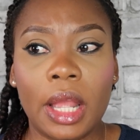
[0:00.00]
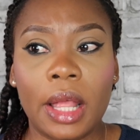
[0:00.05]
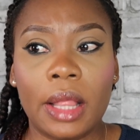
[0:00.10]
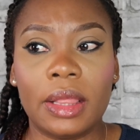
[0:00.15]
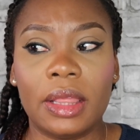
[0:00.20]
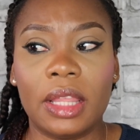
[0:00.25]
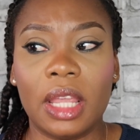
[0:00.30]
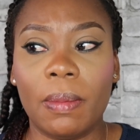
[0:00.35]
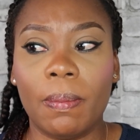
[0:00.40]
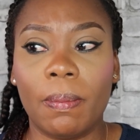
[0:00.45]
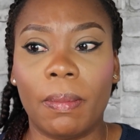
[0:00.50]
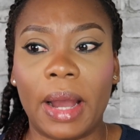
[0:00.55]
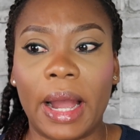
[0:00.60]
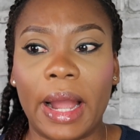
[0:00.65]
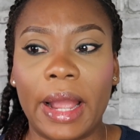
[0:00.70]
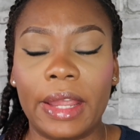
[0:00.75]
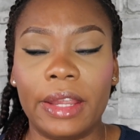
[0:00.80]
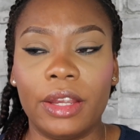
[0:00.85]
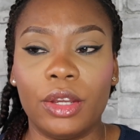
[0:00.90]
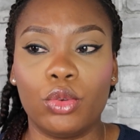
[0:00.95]
they
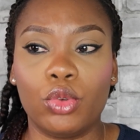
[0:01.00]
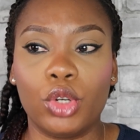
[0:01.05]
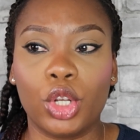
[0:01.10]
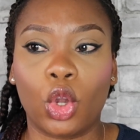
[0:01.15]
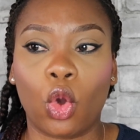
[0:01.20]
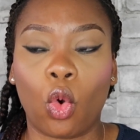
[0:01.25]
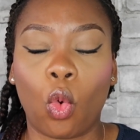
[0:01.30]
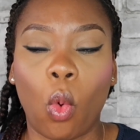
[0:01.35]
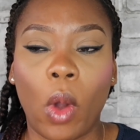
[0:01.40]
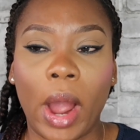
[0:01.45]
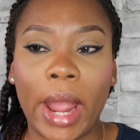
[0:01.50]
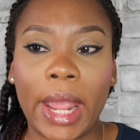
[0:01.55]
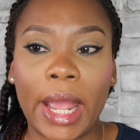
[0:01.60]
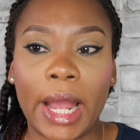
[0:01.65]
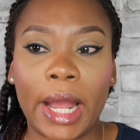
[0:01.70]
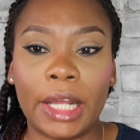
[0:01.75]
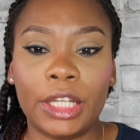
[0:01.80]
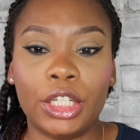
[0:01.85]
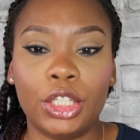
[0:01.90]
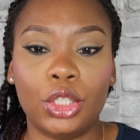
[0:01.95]
might
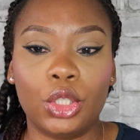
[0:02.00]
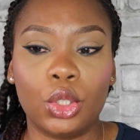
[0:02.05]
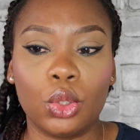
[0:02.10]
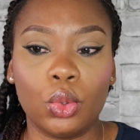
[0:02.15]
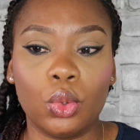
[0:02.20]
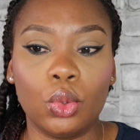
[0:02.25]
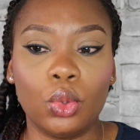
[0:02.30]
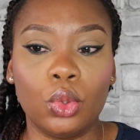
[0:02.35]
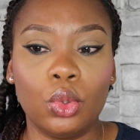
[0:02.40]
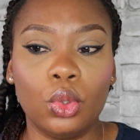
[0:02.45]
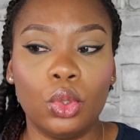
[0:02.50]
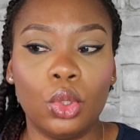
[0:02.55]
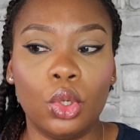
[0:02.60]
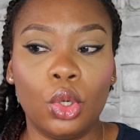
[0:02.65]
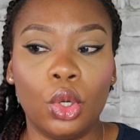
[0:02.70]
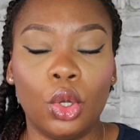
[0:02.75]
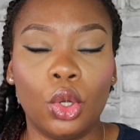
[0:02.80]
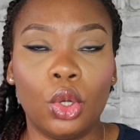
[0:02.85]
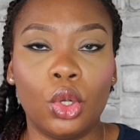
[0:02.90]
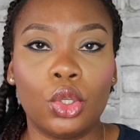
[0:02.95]
require you
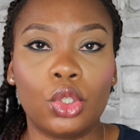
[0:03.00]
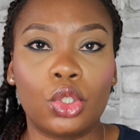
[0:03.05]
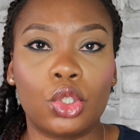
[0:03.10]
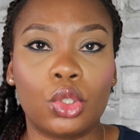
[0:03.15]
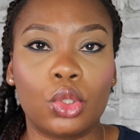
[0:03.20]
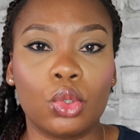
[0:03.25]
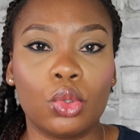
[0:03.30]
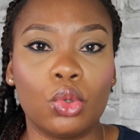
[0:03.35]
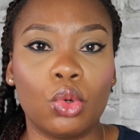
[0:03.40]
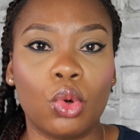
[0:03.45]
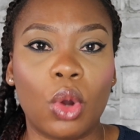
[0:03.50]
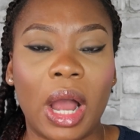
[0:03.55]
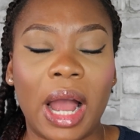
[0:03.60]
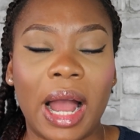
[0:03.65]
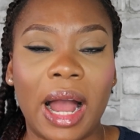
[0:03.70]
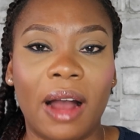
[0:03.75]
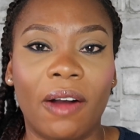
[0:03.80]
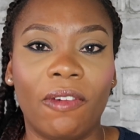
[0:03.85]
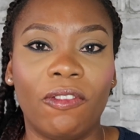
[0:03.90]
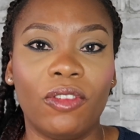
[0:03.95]
to
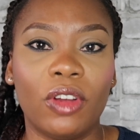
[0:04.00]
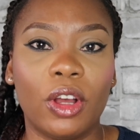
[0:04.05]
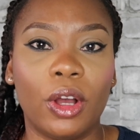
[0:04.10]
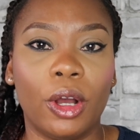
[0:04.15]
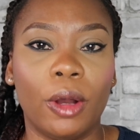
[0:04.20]
have